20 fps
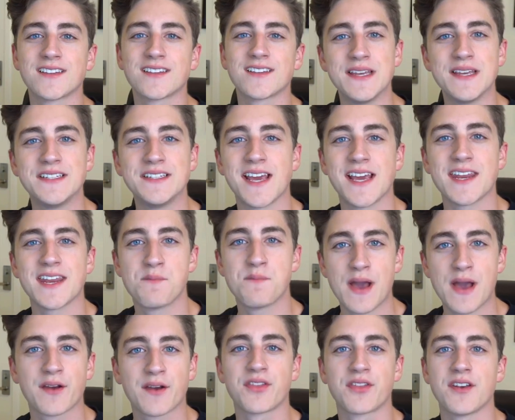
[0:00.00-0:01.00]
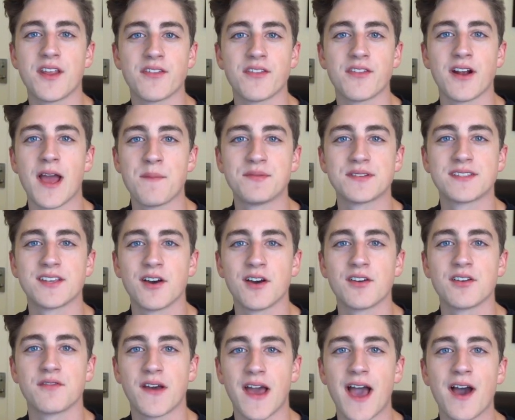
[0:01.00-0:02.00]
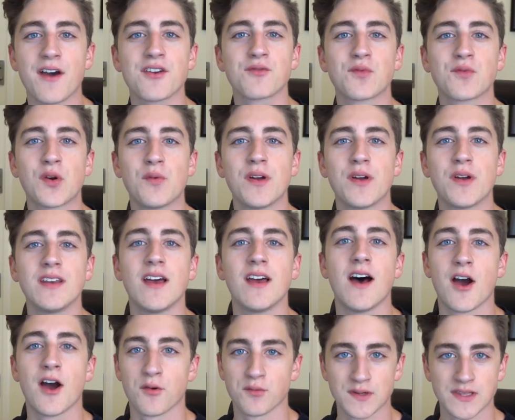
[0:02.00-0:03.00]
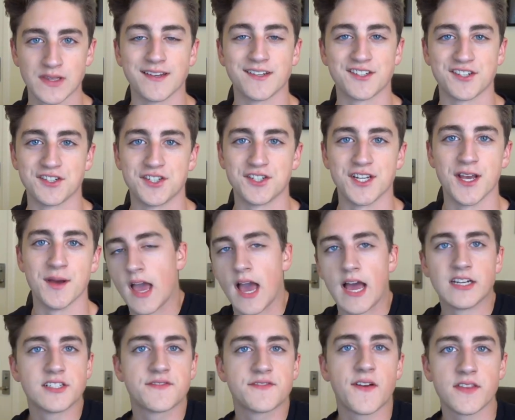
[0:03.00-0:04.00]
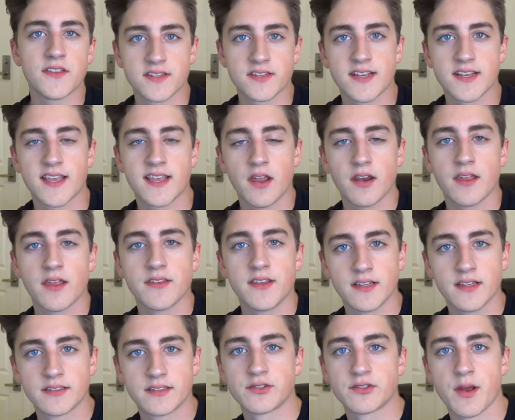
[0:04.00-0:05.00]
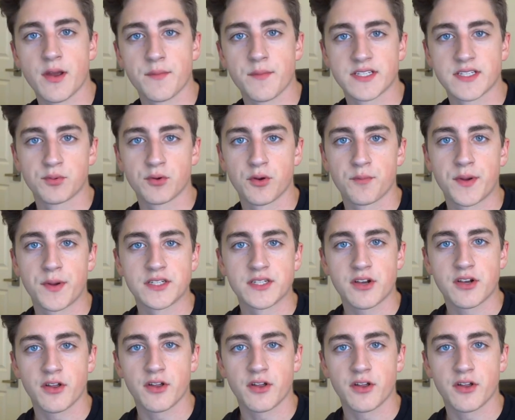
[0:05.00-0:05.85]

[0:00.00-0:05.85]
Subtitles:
Like most YouTube commentators, Danny employs a brand of observational comedy where he would show you a